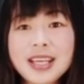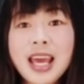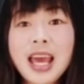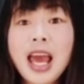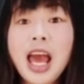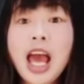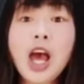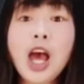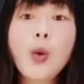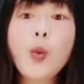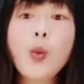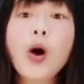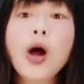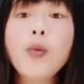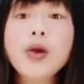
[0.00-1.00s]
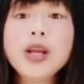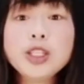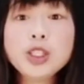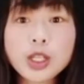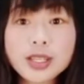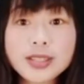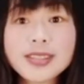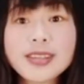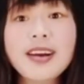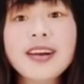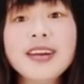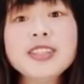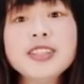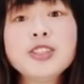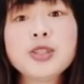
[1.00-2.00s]
And when we just started
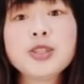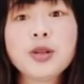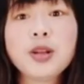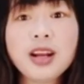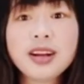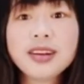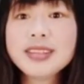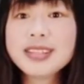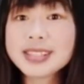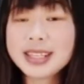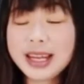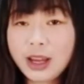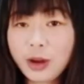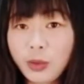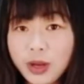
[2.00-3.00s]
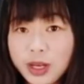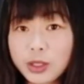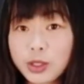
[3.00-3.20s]
to learn this language,